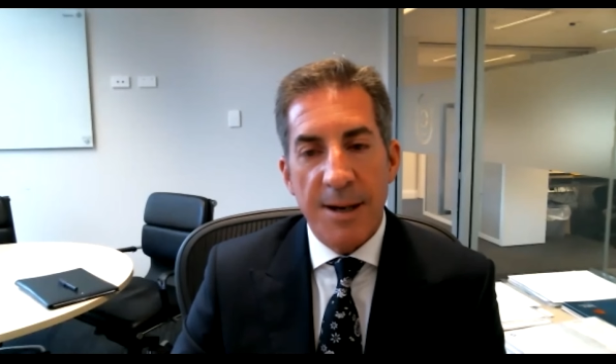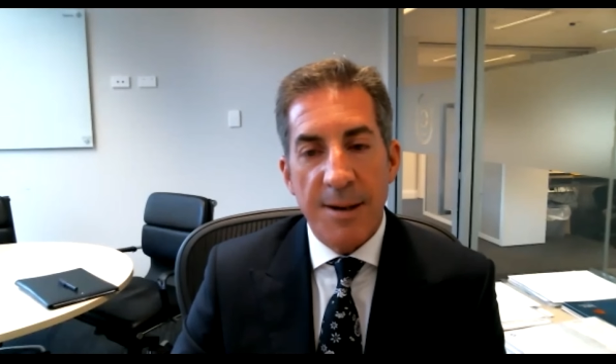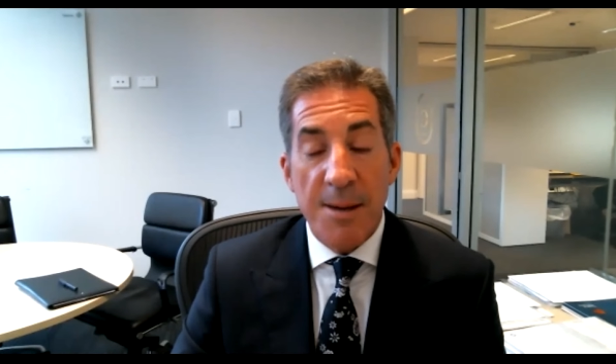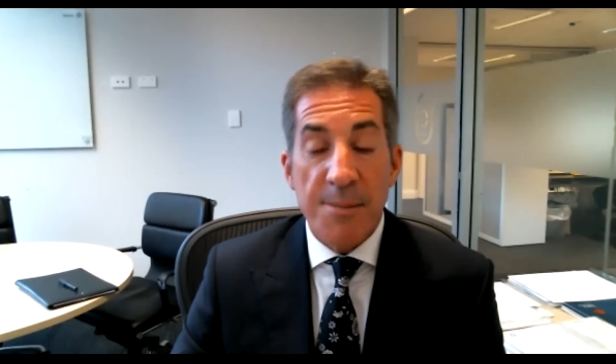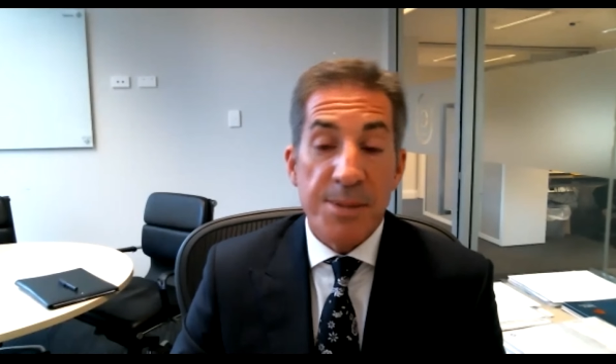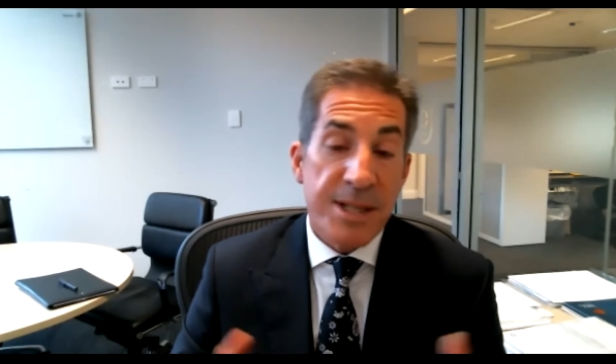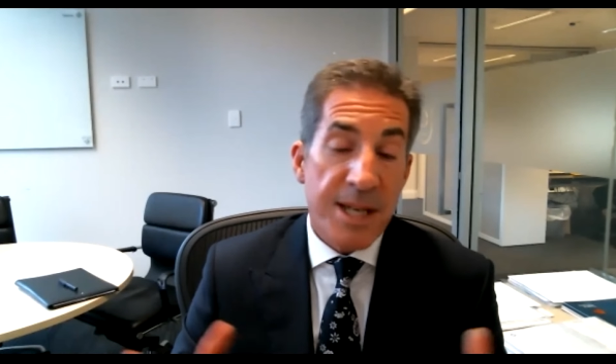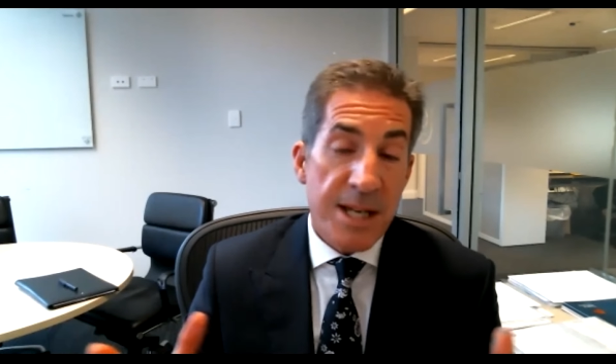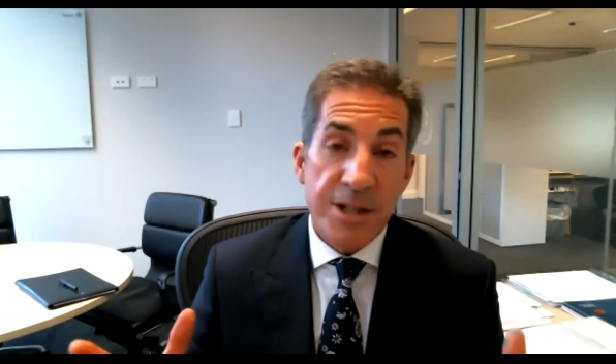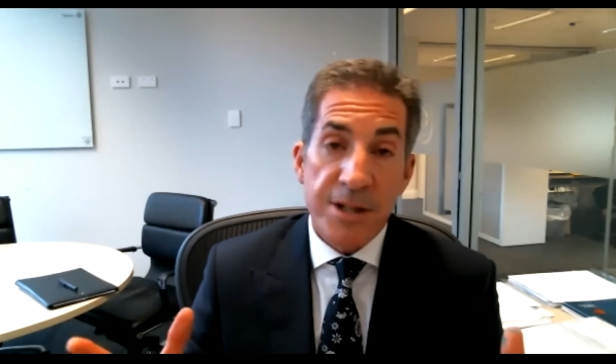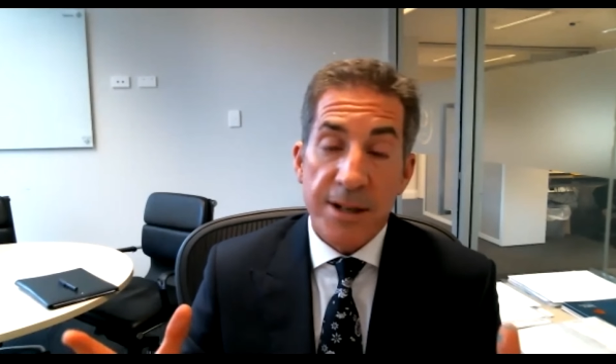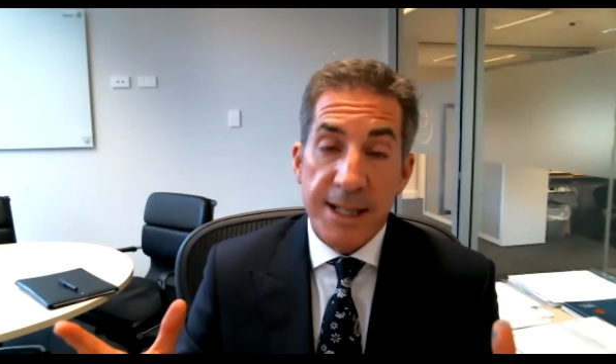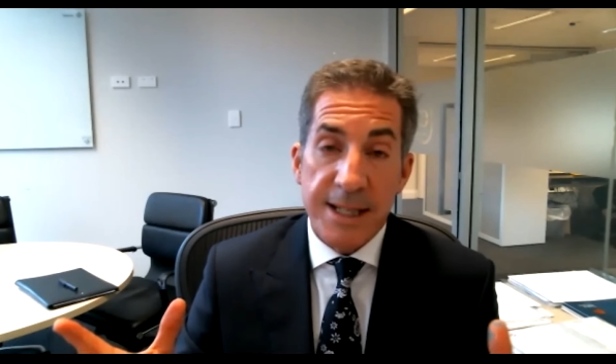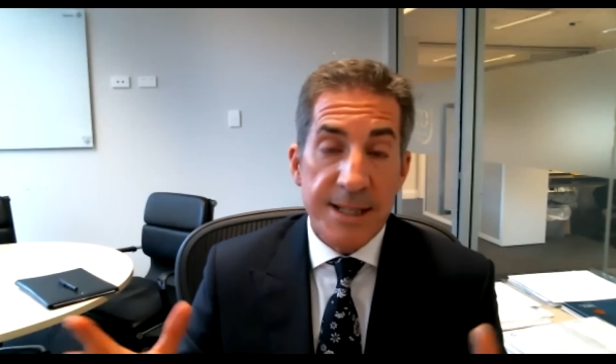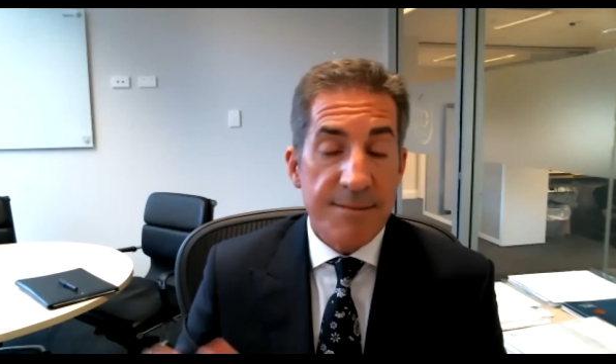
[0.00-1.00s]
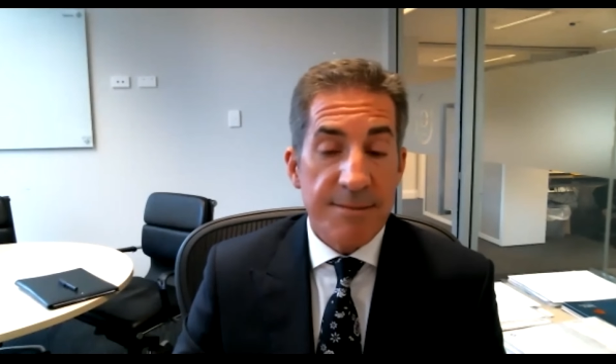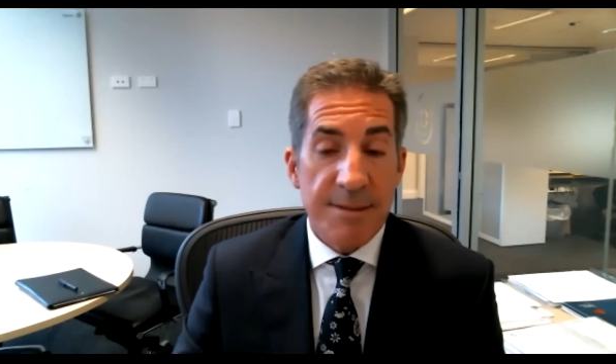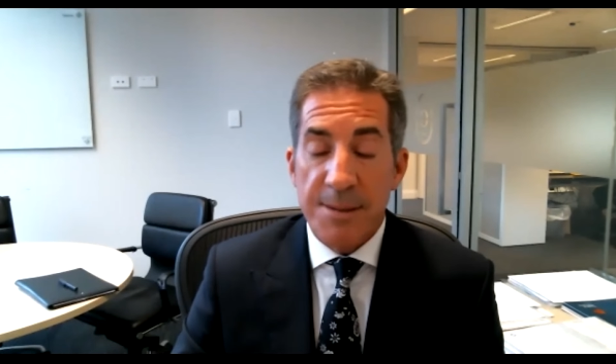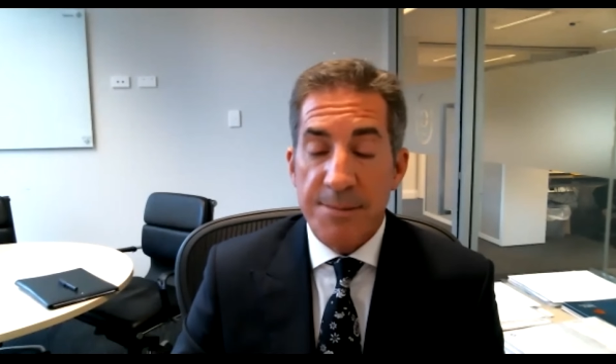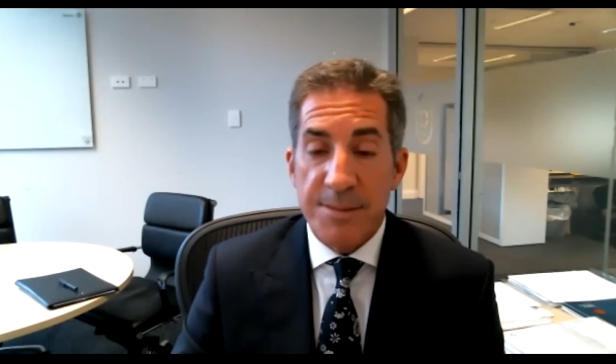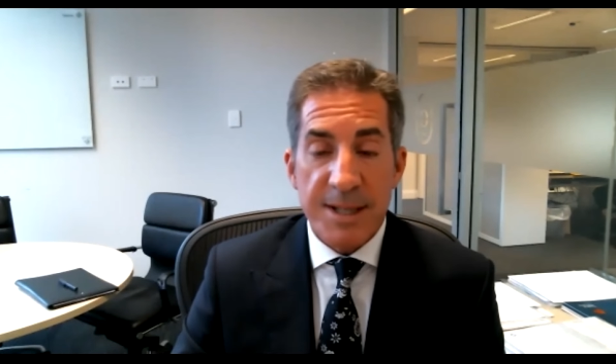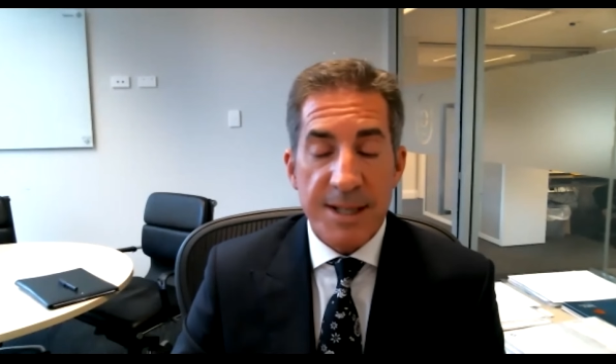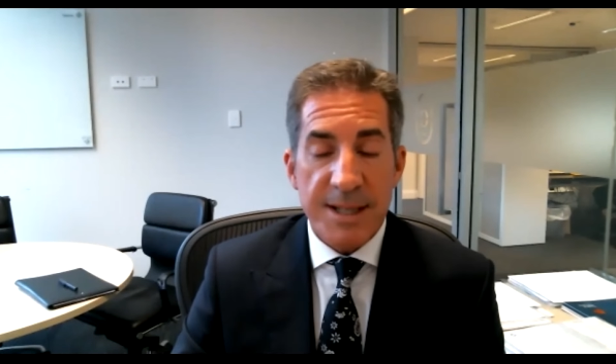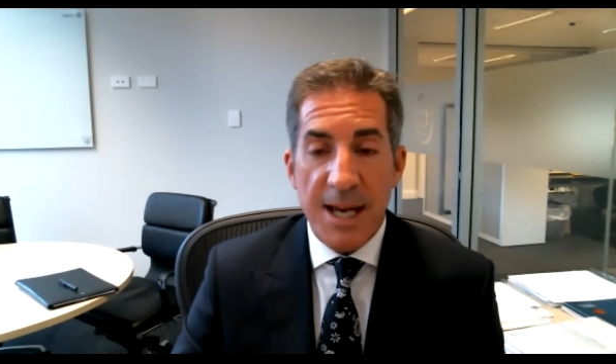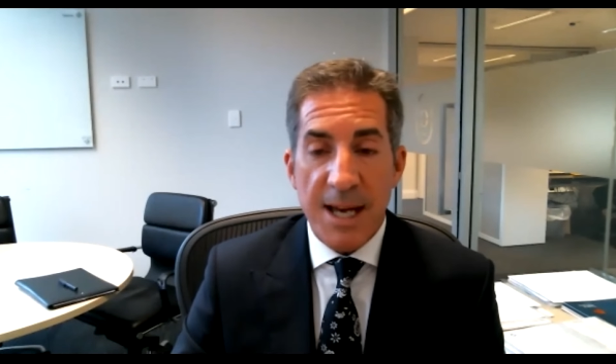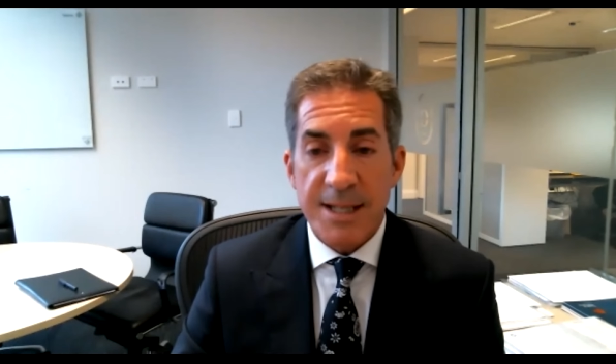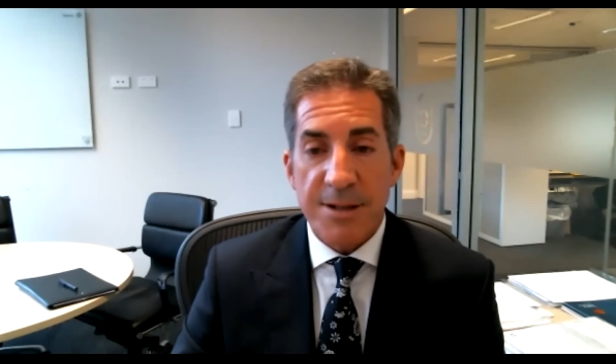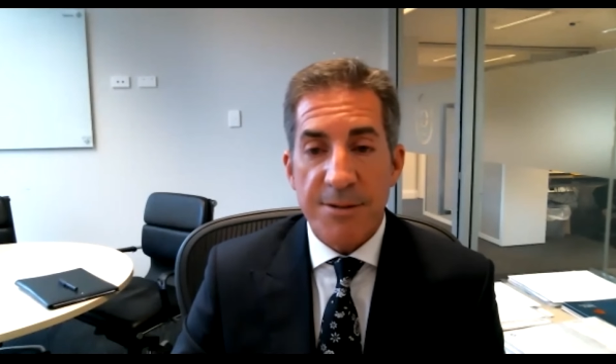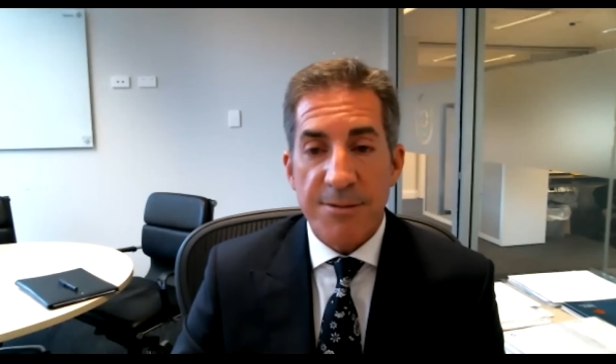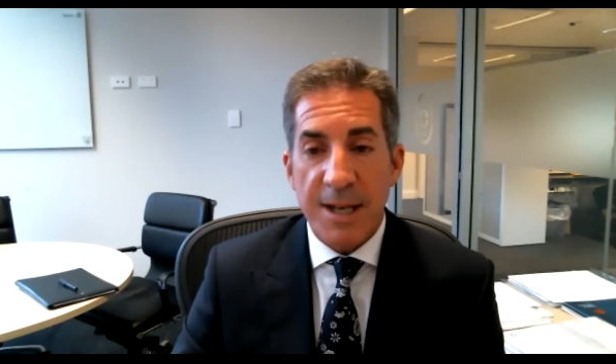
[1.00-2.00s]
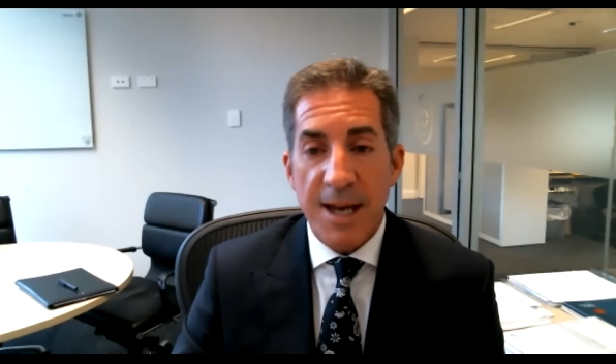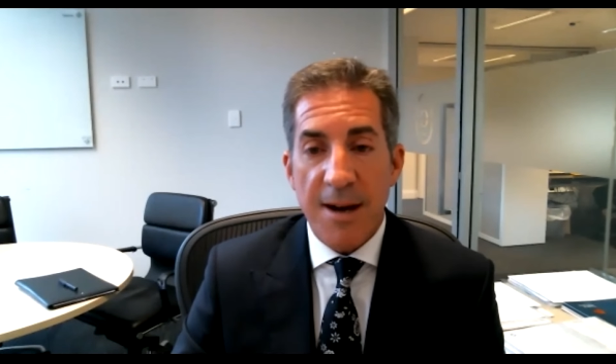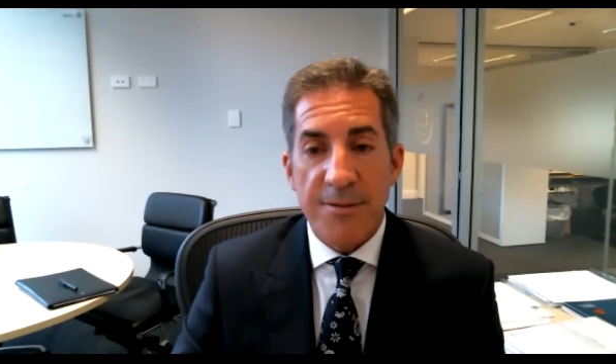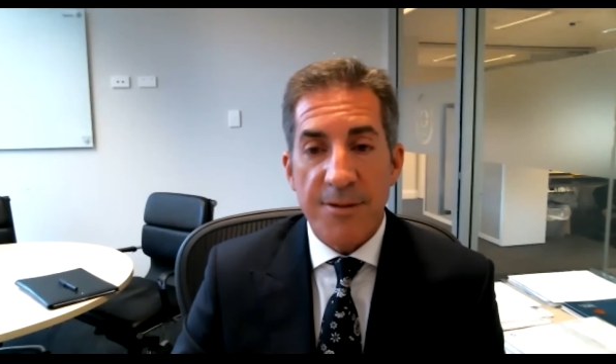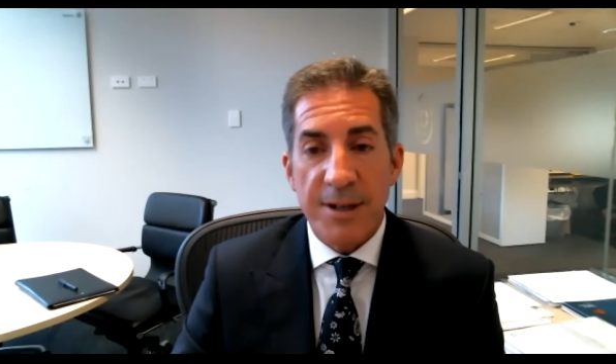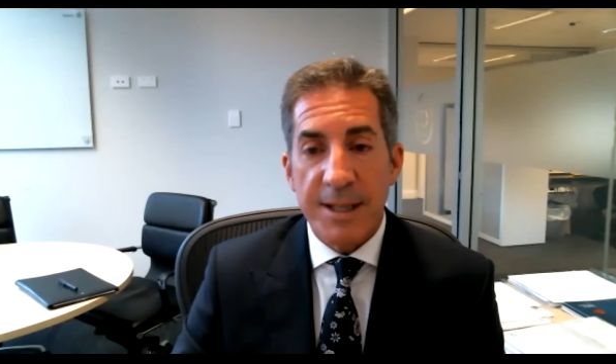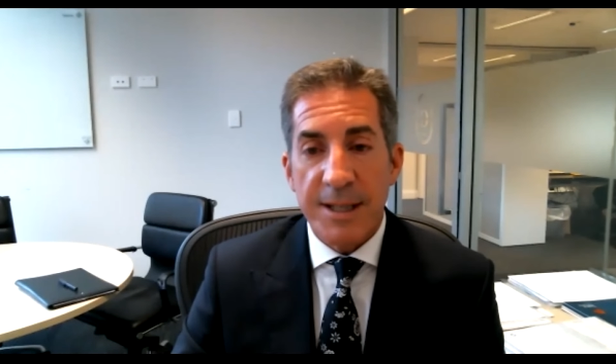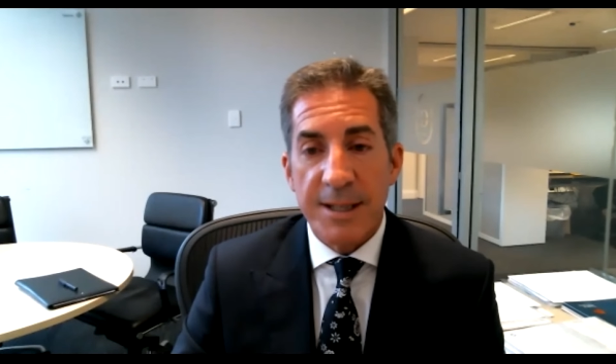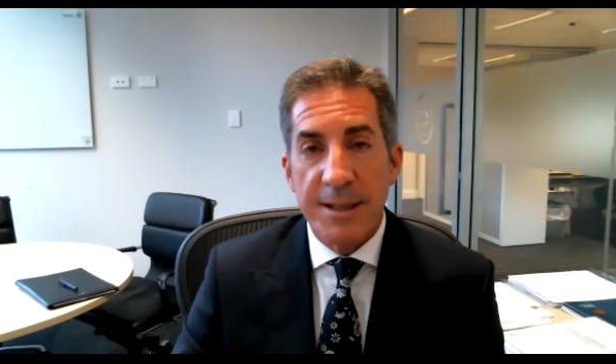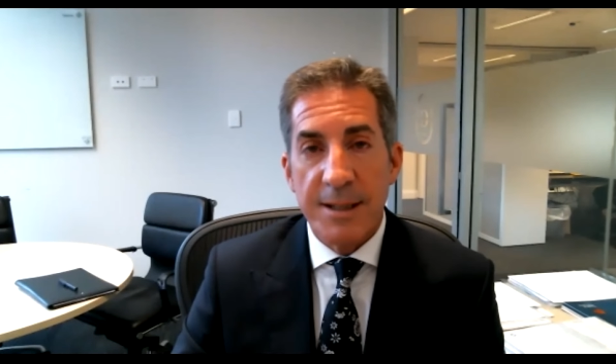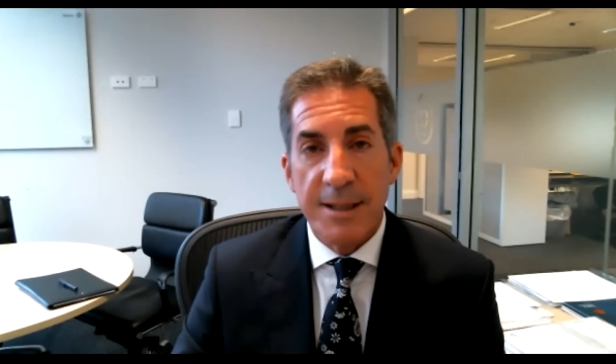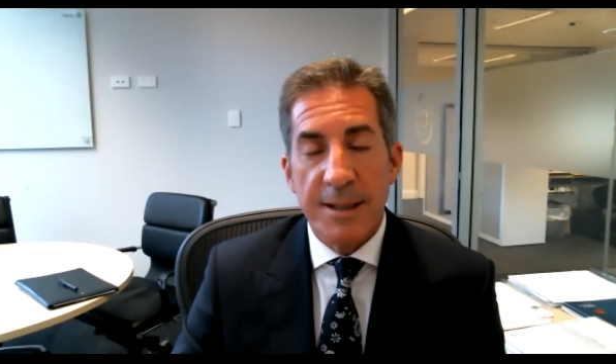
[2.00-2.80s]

and potentially disaster recovery